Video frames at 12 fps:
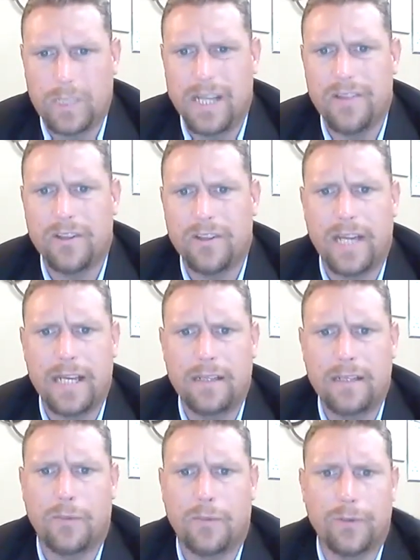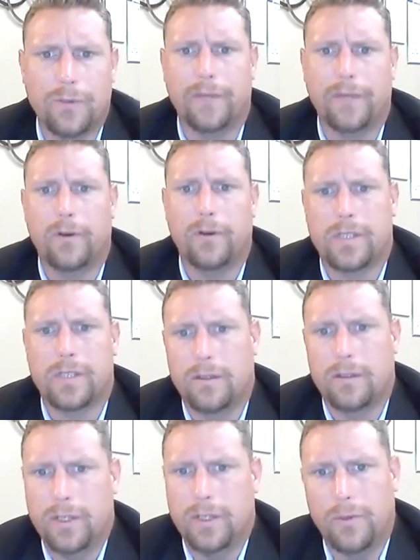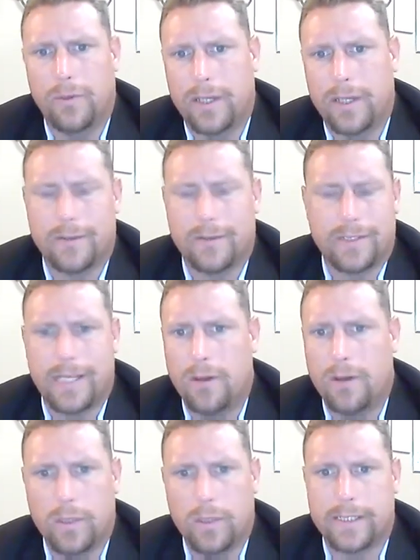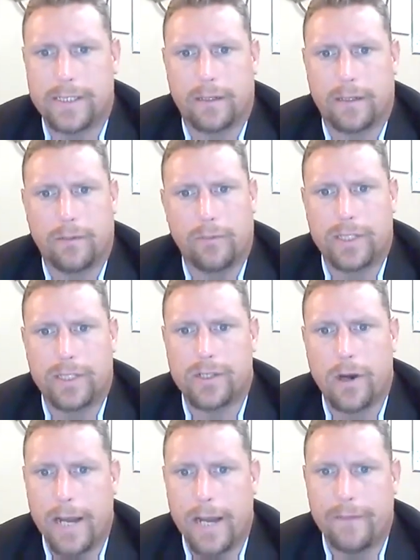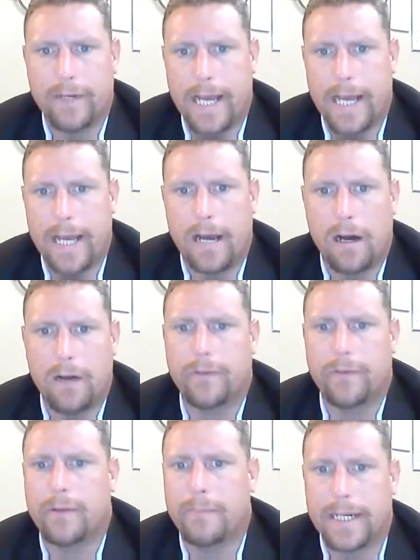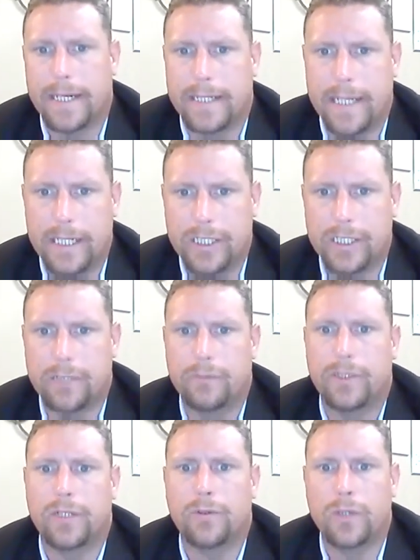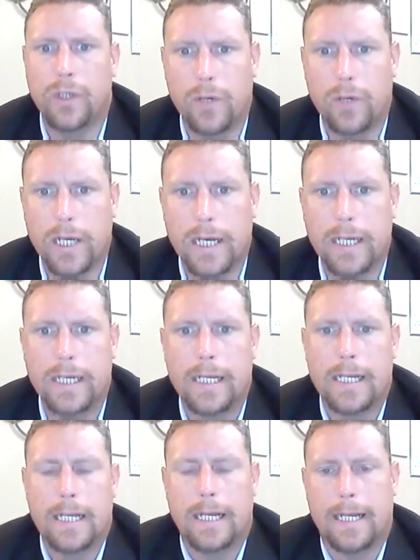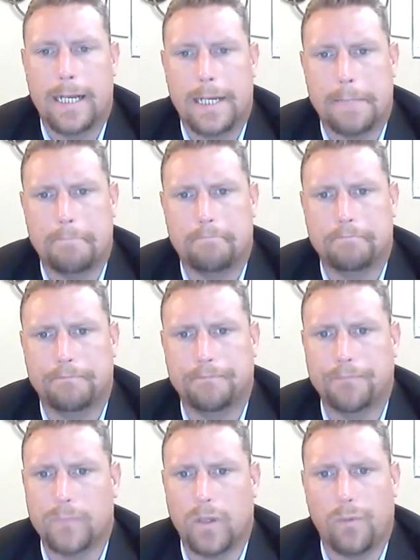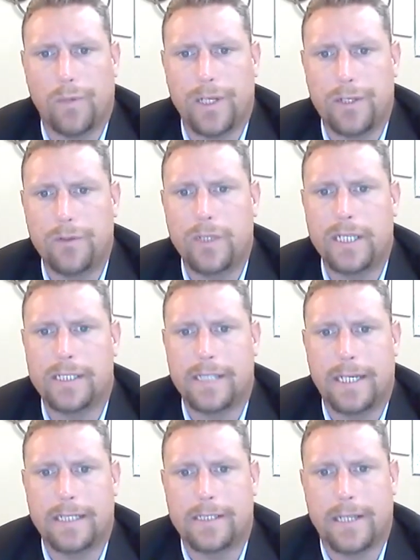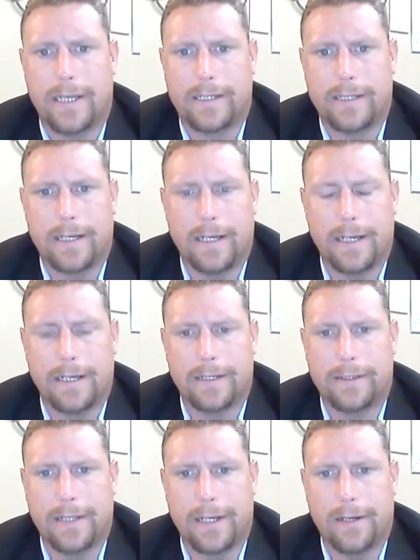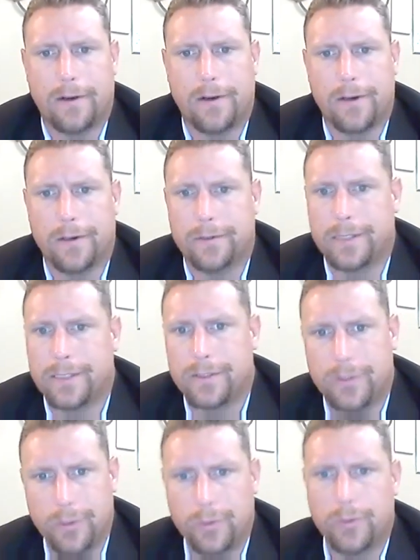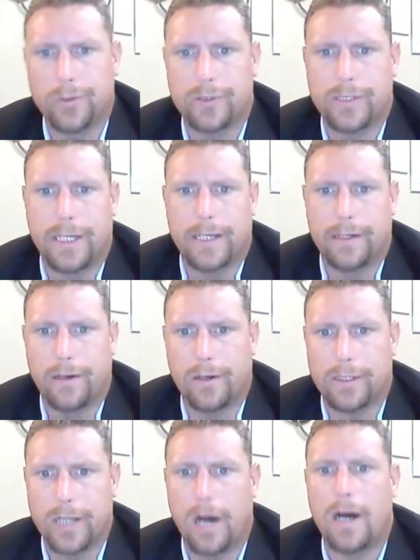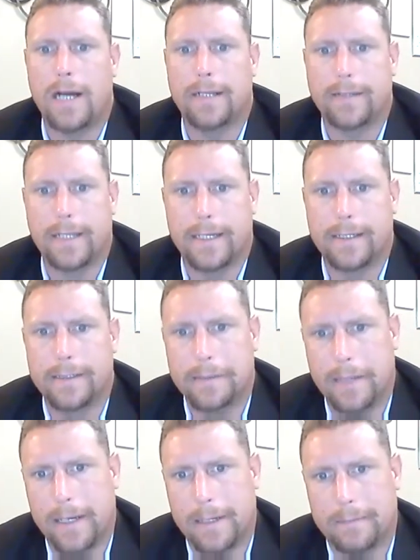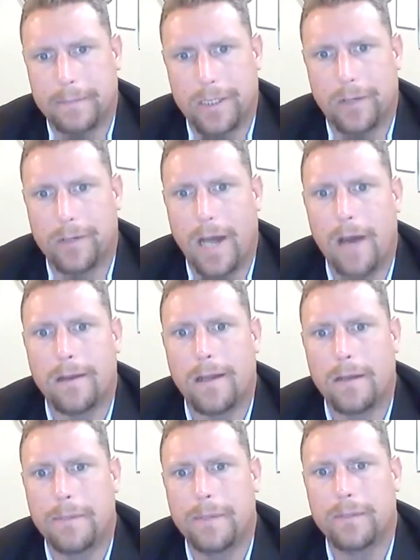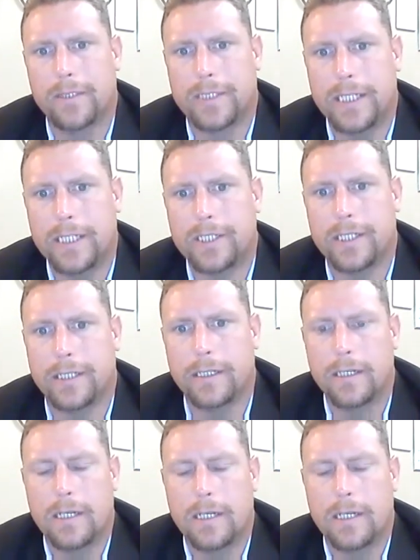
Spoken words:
another thing that we really focus on, I was saying holistic. We start every day off with meditation. We do yoga. Um, we do these things that are these tools that are taught that not a lot of people are teaching.